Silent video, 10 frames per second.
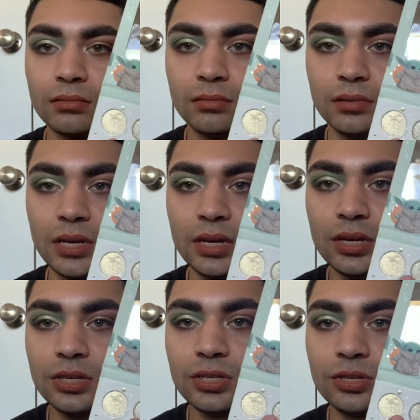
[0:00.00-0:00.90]

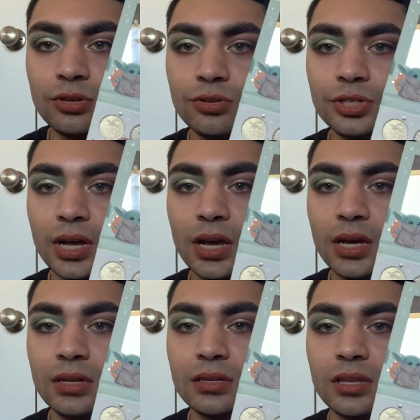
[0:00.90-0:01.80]
these two
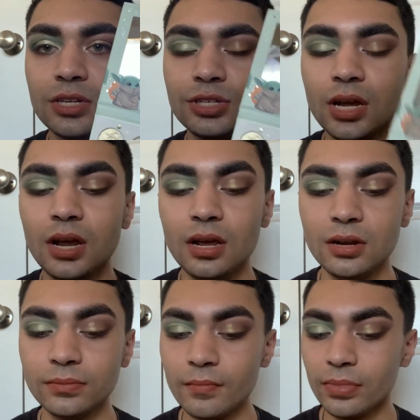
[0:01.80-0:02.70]
shades, this shade.
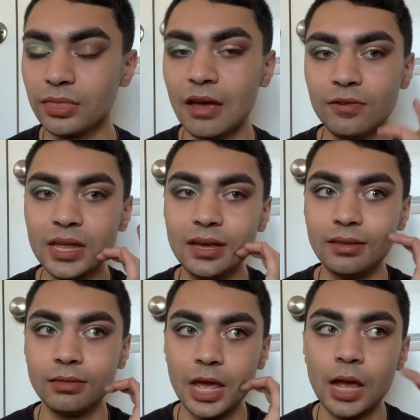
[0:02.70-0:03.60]
I feel like
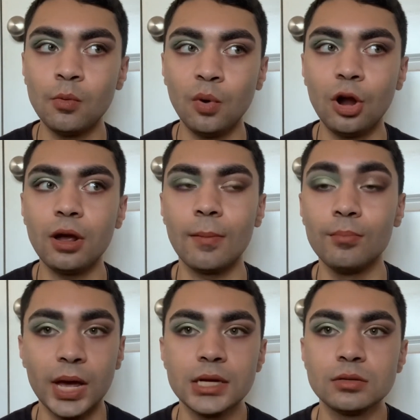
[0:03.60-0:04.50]
they work
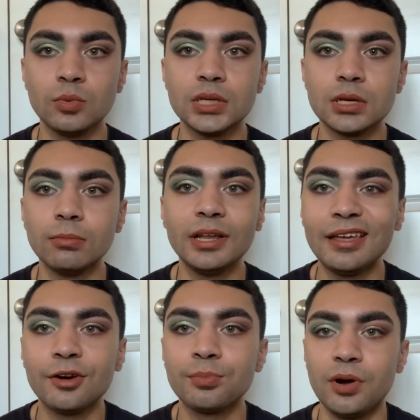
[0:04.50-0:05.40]
best with some
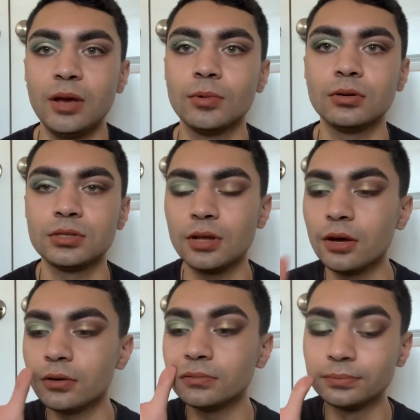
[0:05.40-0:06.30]
glitter primer.
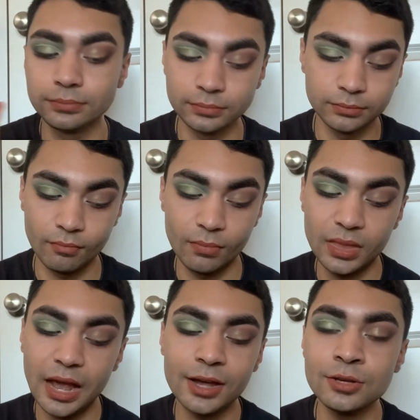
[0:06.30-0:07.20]
So
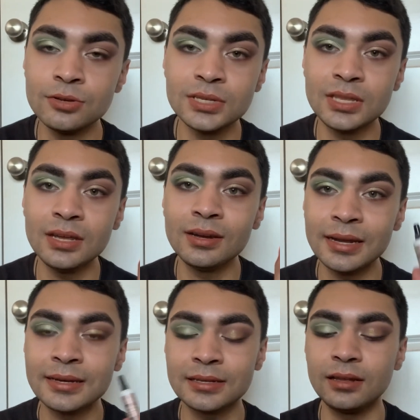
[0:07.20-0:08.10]
I use the
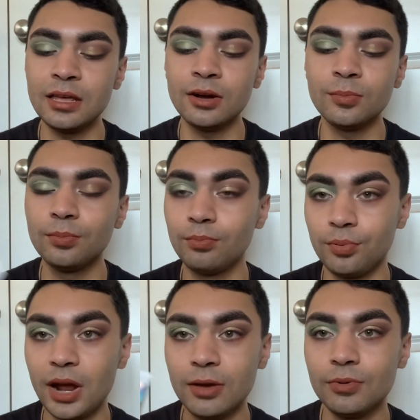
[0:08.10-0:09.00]
NYX Glitter
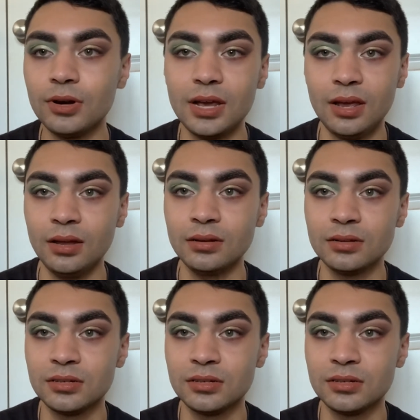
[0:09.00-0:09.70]
Primer and